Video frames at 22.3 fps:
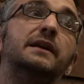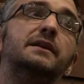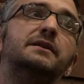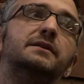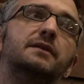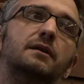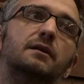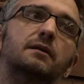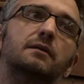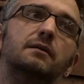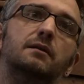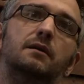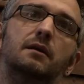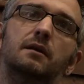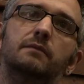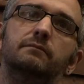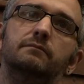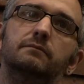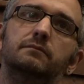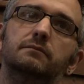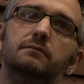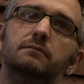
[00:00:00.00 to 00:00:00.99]
need
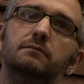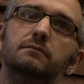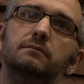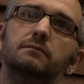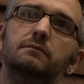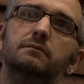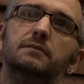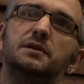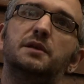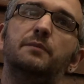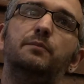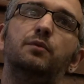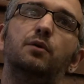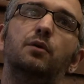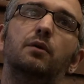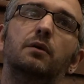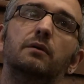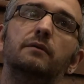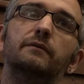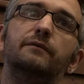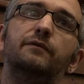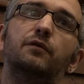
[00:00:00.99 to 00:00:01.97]
to
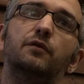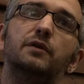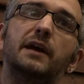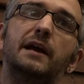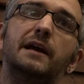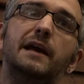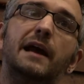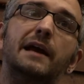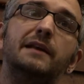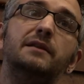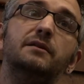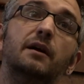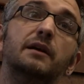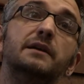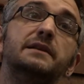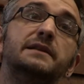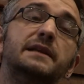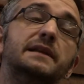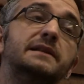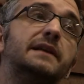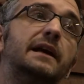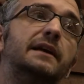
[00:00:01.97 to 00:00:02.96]
support 48 and
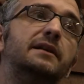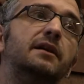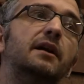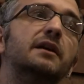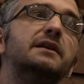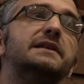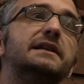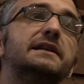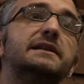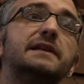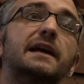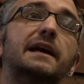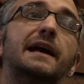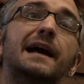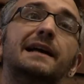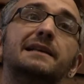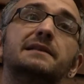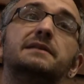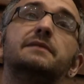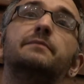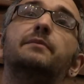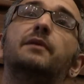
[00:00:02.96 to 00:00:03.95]
96K. 96K
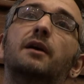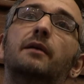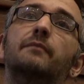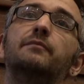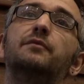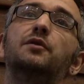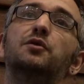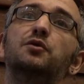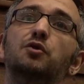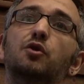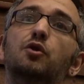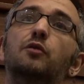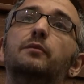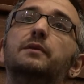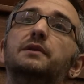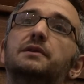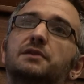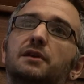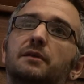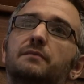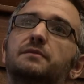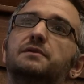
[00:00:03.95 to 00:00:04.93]
has become the norm
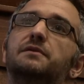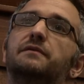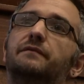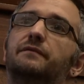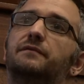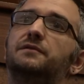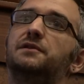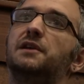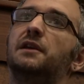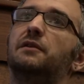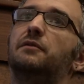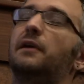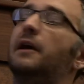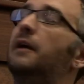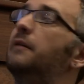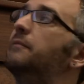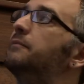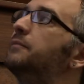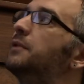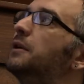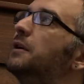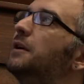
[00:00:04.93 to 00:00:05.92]
in terms of channel
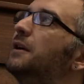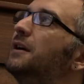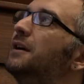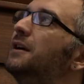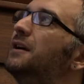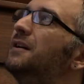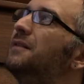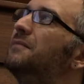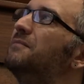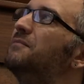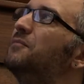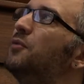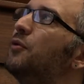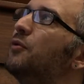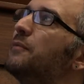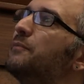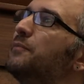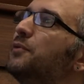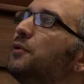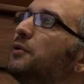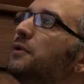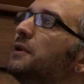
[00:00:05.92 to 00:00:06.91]
count, but more
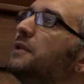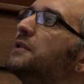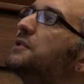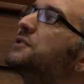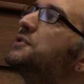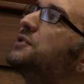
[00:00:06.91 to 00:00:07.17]
importantly, the